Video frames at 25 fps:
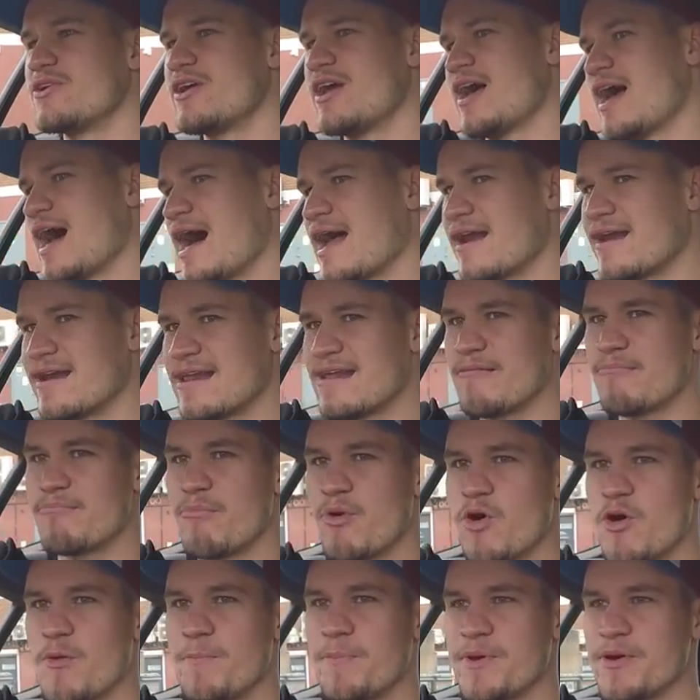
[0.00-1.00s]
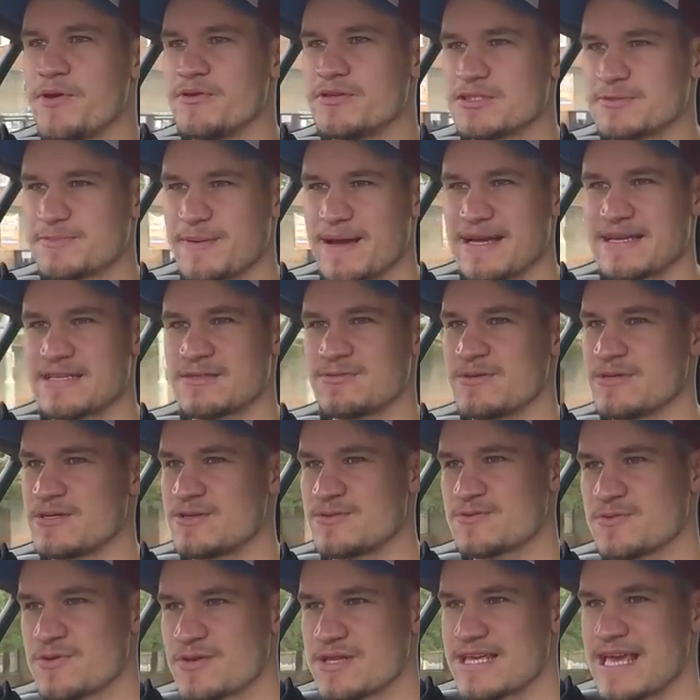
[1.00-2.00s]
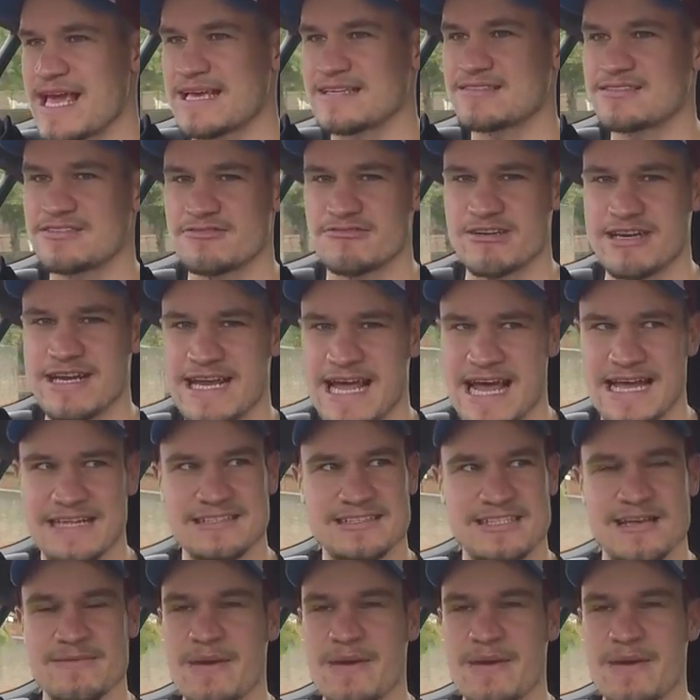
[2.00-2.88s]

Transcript: and I need more boot space, which is what the S3 had.